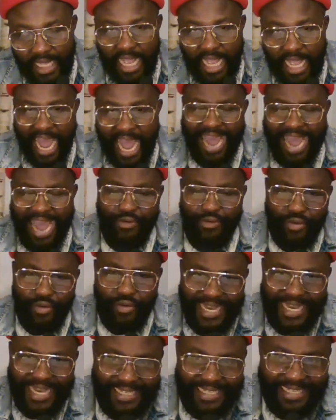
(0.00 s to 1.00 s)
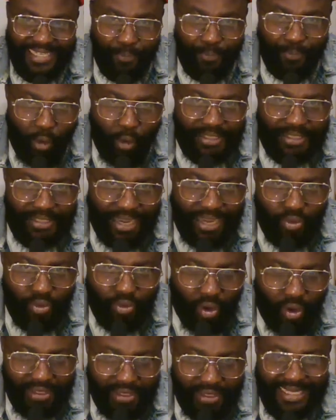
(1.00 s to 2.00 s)
Are you getting the point? Are you
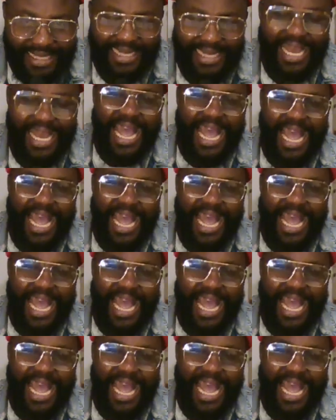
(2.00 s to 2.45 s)
understanding?